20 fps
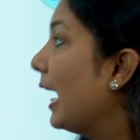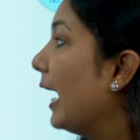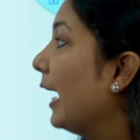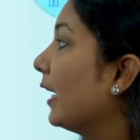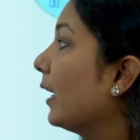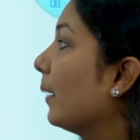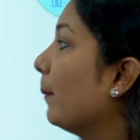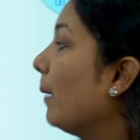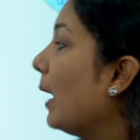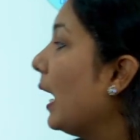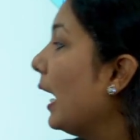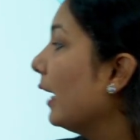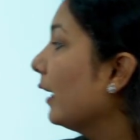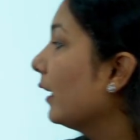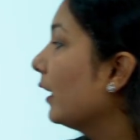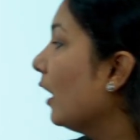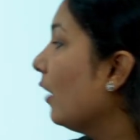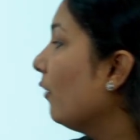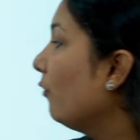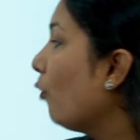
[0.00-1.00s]
and a bar
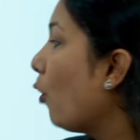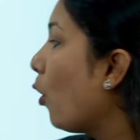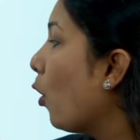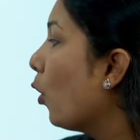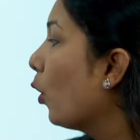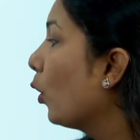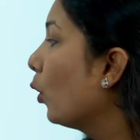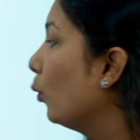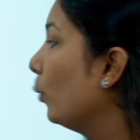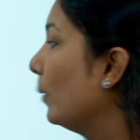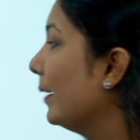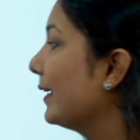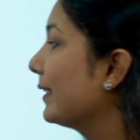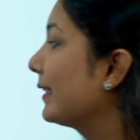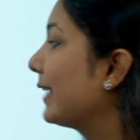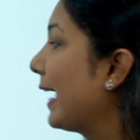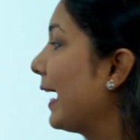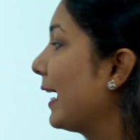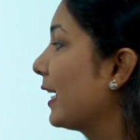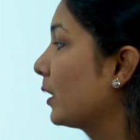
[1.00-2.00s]
graph
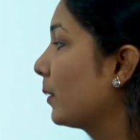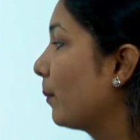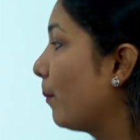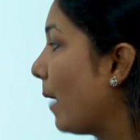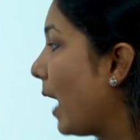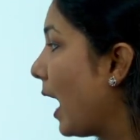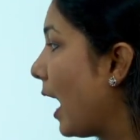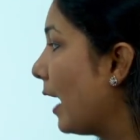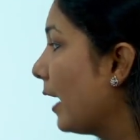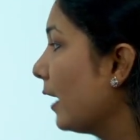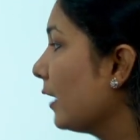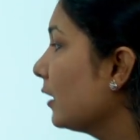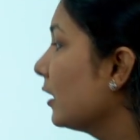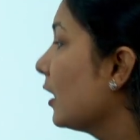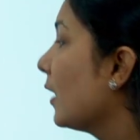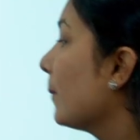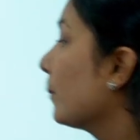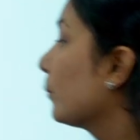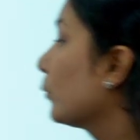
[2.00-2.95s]
always has bars